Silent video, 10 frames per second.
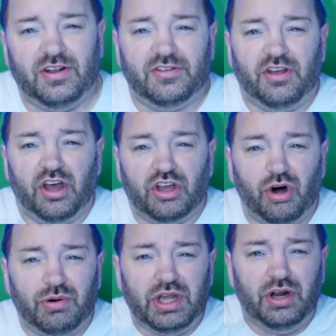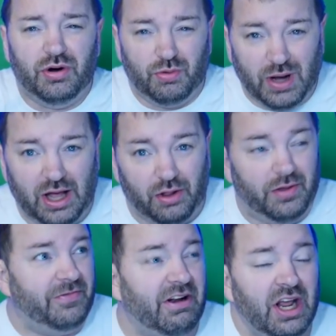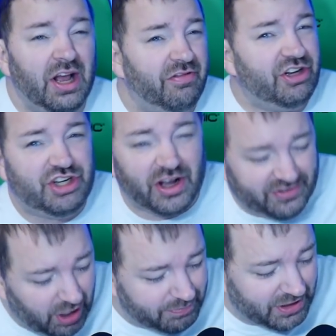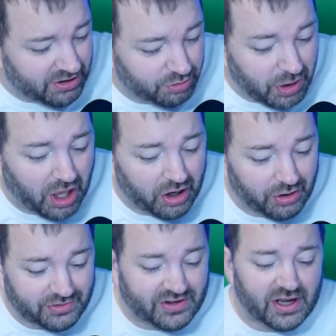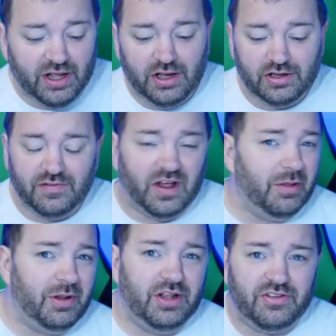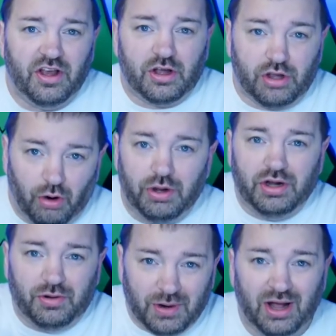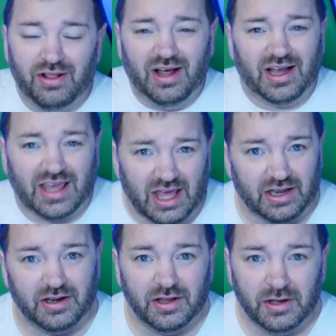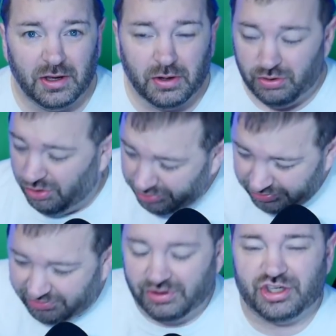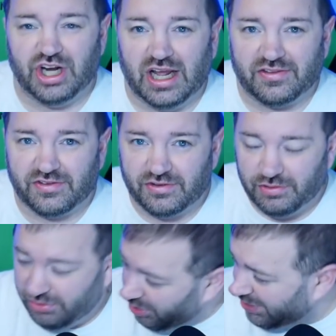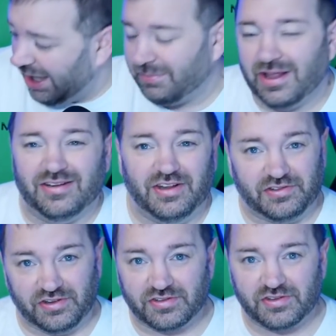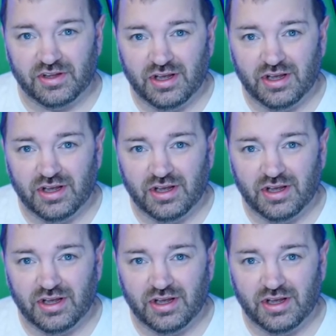is going well. In fact, they just updated a week ago and said development is going well again. No new screenshots, no gameplay teases.